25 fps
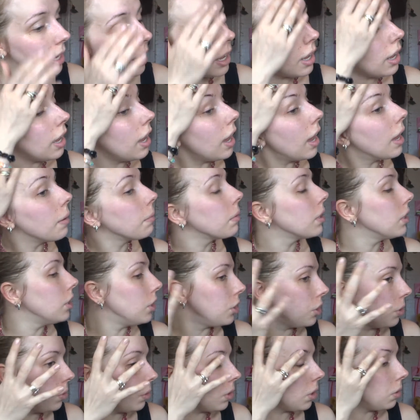I'm going to
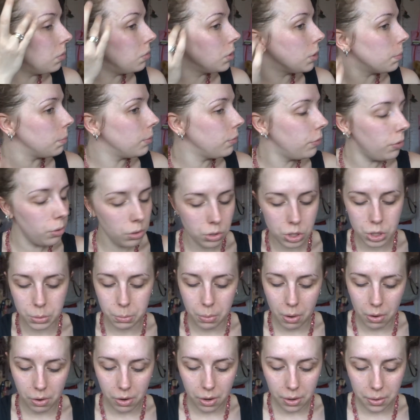do those before
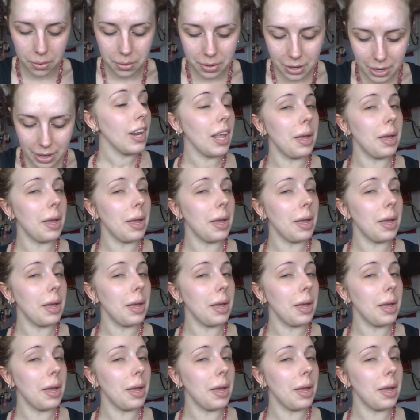tomorrow